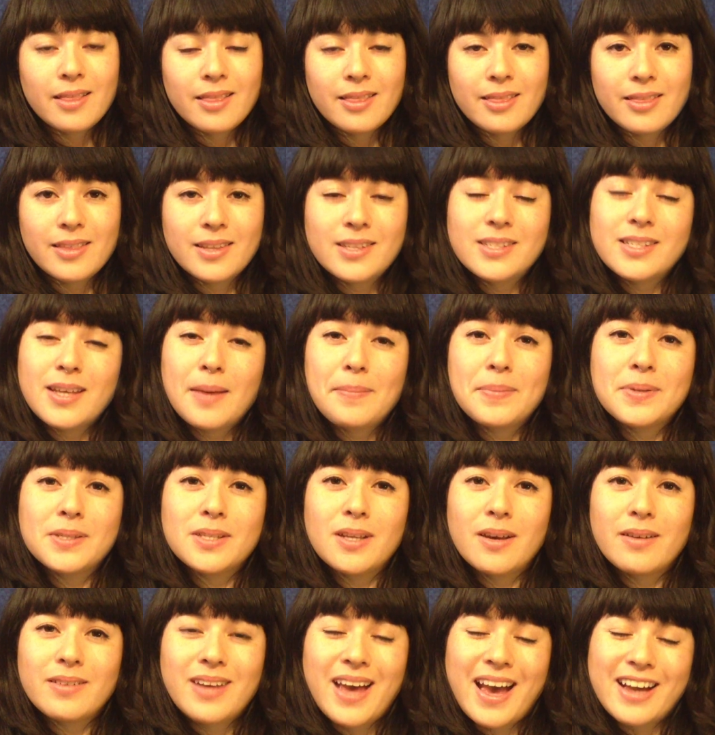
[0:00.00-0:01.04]
This
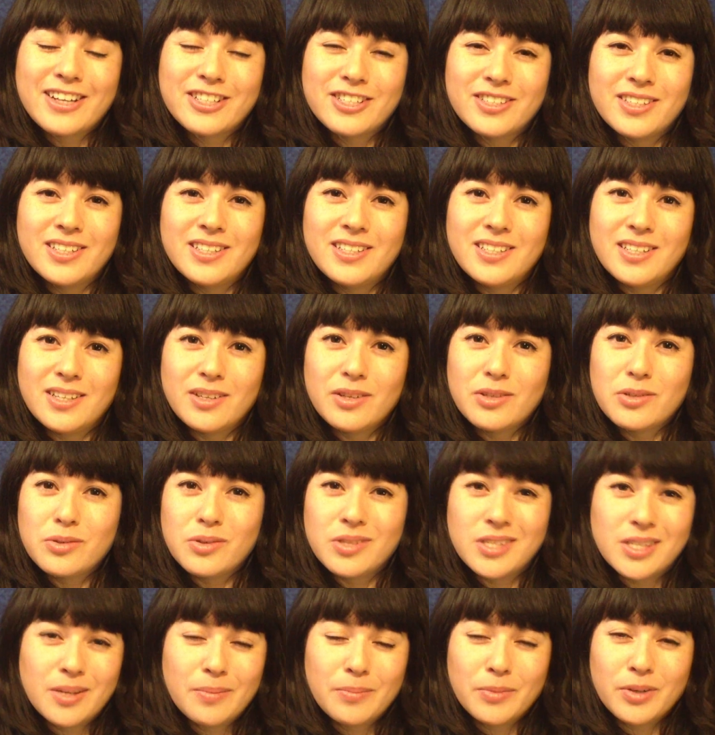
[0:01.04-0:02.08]
episode actually deals
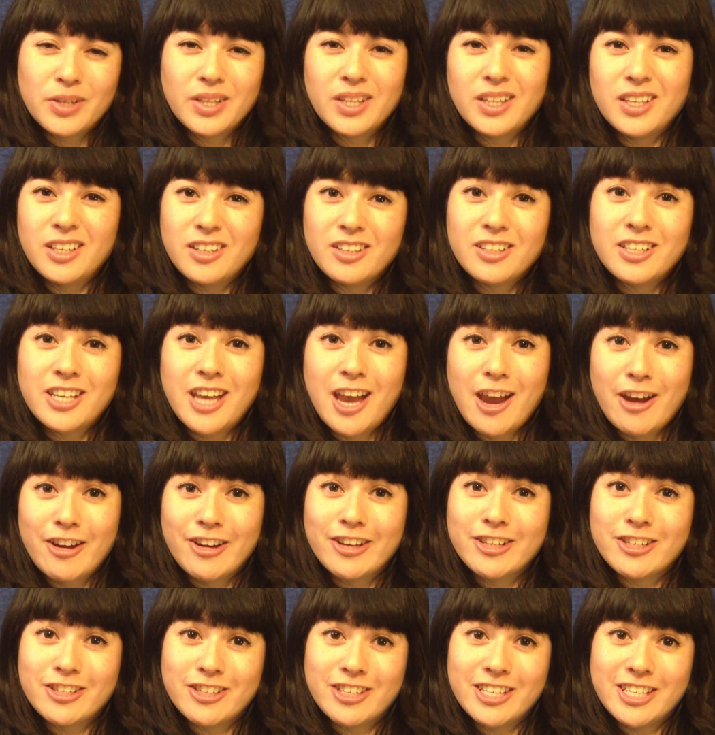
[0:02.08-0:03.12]
with some really good
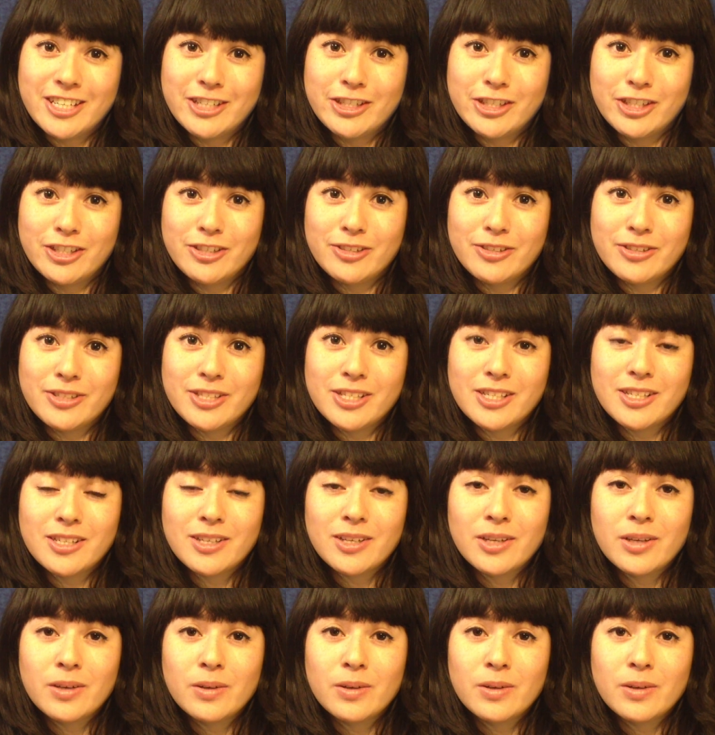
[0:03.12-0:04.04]
character issues.